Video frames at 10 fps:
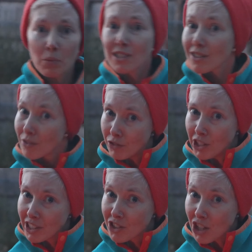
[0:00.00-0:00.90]
Plus
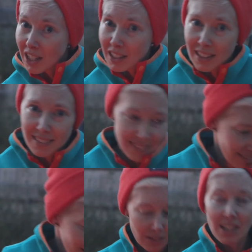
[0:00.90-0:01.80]
vegan chocolate
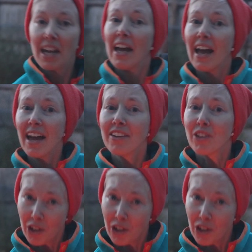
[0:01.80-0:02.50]
and